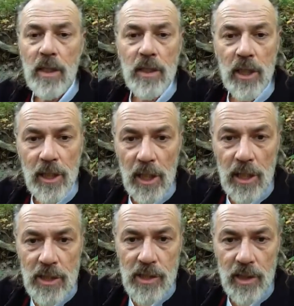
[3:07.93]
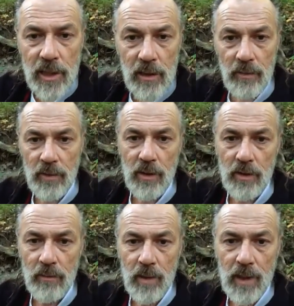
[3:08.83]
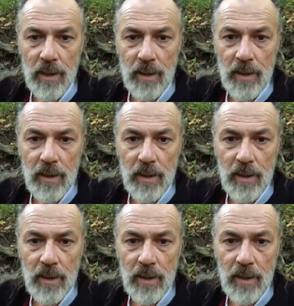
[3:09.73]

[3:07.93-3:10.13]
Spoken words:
Your guns ain't going nowhere.